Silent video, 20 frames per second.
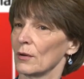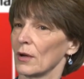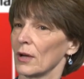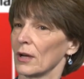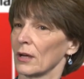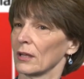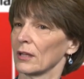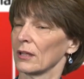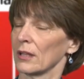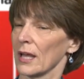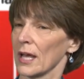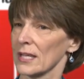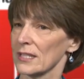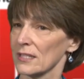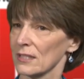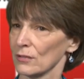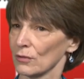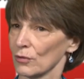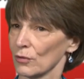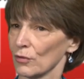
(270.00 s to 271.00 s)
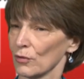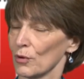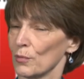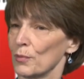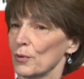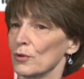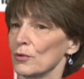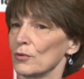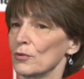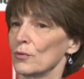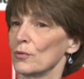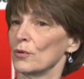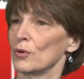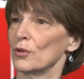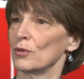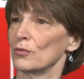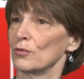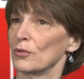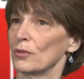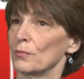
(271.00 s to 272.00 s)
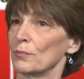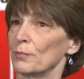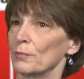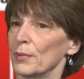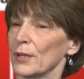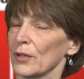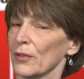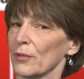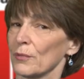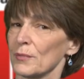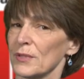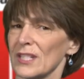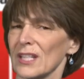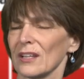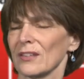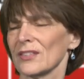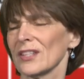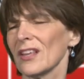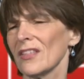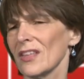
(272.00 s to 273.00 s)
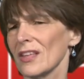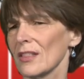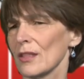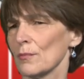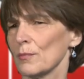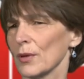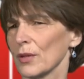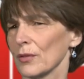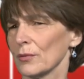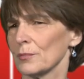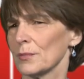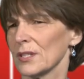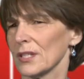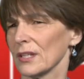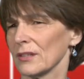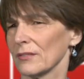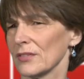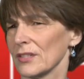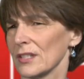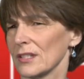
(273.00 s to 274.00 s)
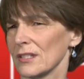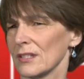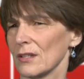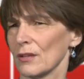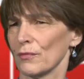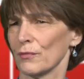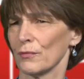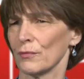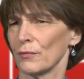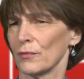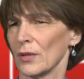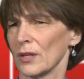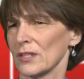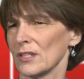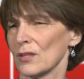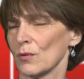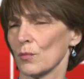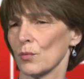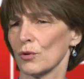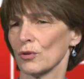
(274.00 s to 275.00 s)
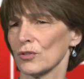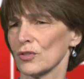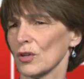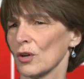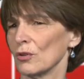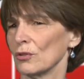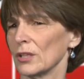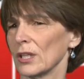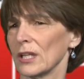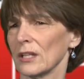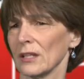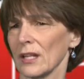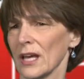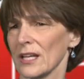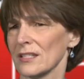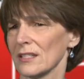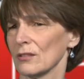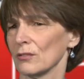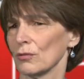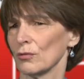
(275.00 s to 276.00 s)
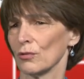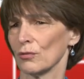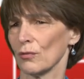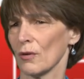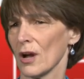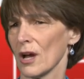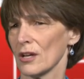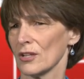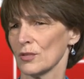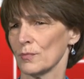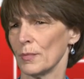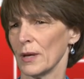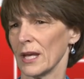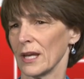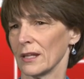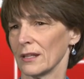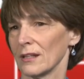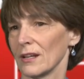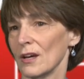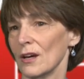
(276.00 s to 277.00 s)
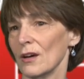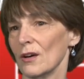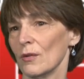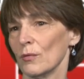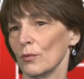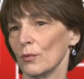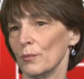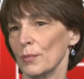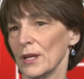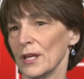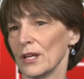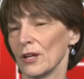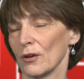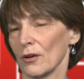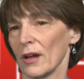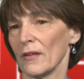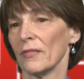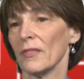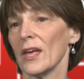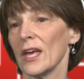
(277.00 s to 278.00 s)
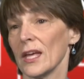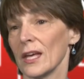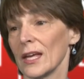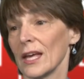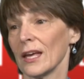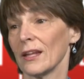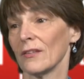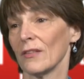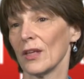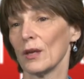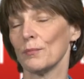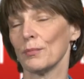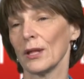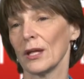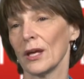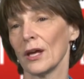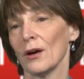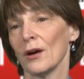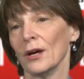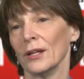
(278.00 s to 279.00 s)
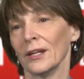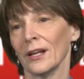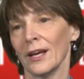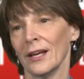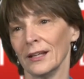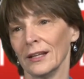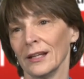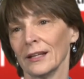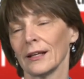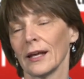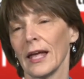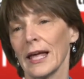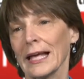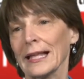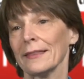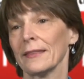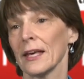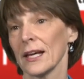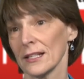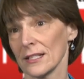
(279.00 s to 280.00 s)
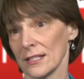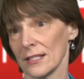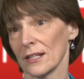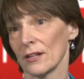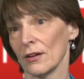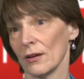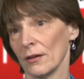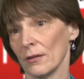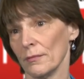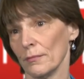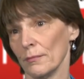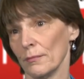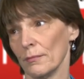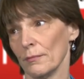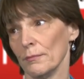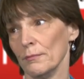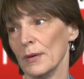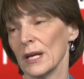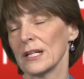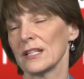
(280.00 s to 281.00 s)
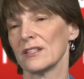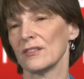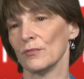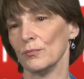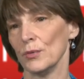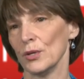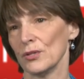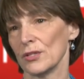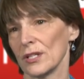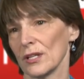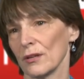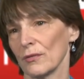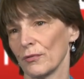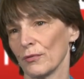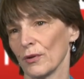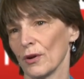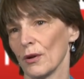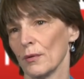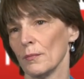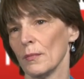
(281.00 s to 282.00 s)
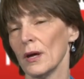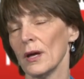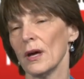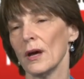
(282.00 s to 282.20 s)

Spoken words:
a classical group who bill themselves, I think they bill themselves as the world's only classical garage band, will be here. And they play an eclectic mix of music from